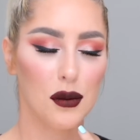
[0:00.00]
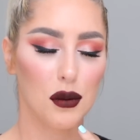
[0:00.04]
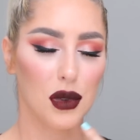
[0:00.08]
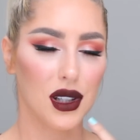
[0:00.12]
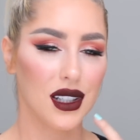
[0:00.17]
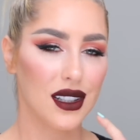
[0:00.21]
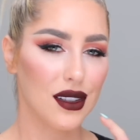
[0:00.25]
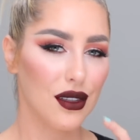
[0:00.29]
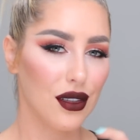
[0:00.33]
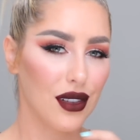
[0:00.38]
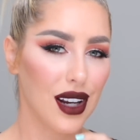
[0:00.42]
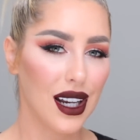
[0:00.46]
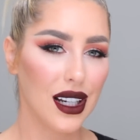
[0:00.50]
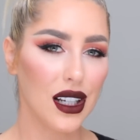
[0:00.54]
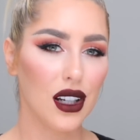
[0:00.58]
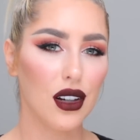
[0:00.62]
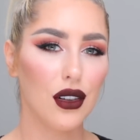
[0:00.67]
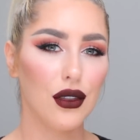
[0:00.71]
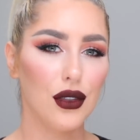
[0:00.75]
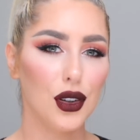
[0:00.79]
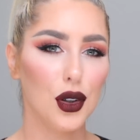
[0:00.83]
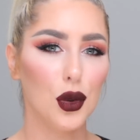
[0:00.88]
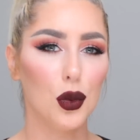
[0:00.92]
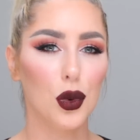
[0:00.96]
Because if any
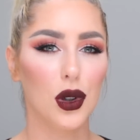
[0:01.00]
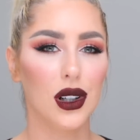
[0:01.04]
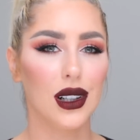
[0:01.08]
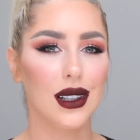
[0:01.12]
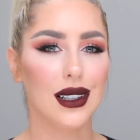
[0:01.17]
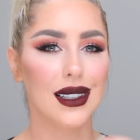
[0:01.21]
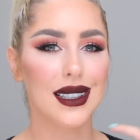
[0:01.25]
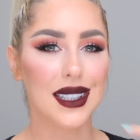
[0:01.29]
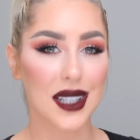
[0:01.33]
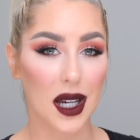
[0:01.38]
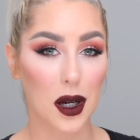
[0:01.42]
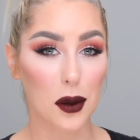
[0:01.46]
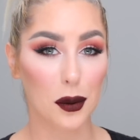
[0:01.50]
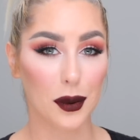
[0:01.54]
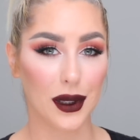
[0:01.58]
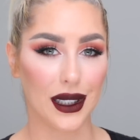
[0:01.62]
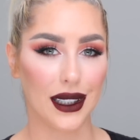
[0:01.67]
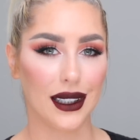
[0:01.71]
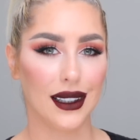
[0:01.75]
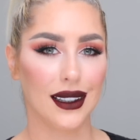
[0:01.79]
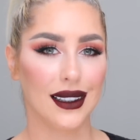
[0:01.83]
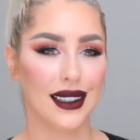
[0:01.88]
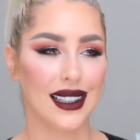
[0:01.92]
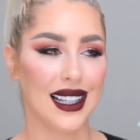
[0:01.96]
of you were gonna tell
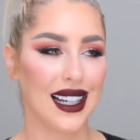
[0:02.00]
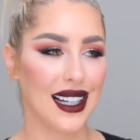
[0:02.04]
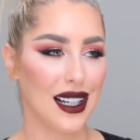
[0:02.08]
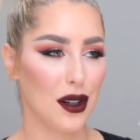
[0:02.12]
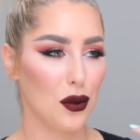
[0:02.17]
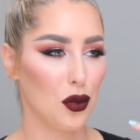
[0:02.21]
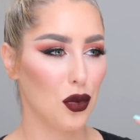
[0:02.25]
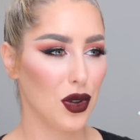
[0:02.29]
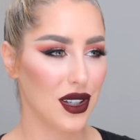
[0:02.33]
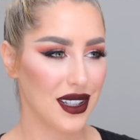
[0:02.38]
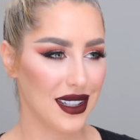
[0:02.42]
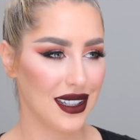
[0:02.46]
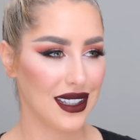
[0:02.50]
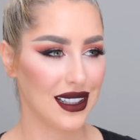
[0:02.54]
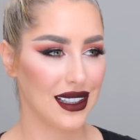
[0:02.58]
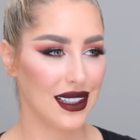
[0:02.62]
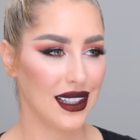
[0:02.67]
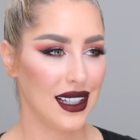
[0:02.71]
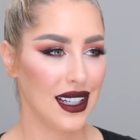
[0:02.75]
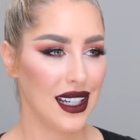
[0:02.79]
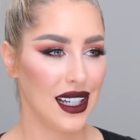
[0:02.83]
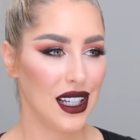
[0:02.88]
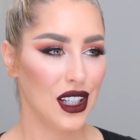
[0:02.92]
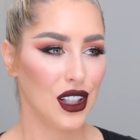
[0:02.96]
me that it
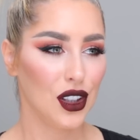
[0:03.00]
wasn't,